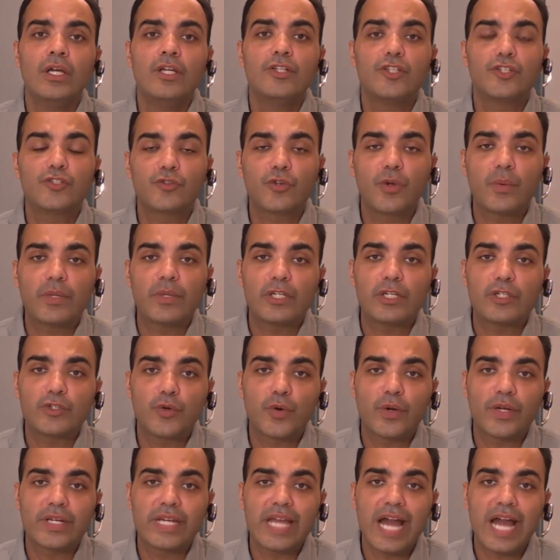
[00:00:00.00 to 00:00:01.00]

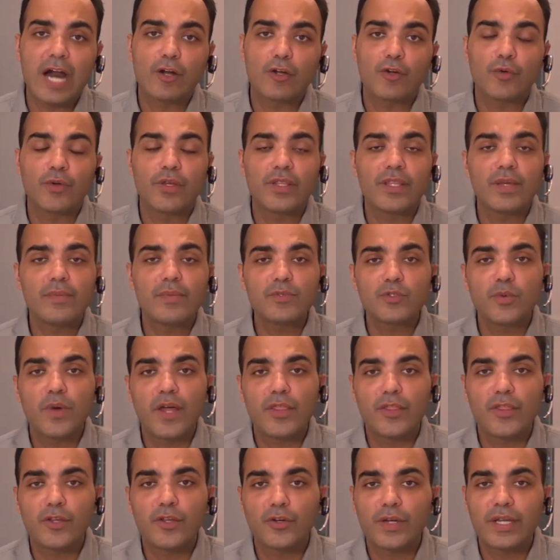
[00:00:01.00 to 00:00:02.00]
discriminatory algorithms,
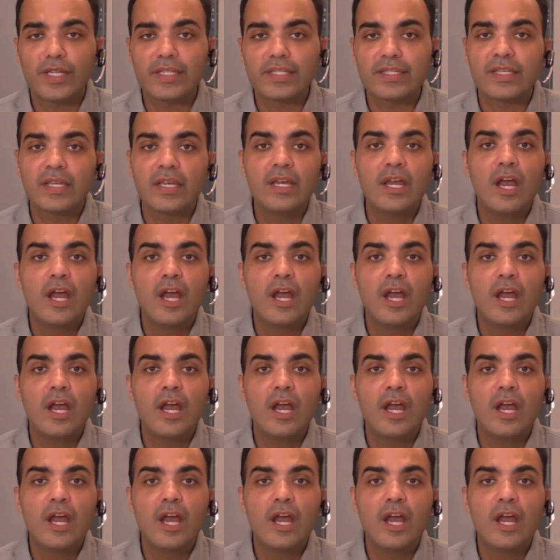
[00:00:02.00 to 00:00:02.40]
whether it's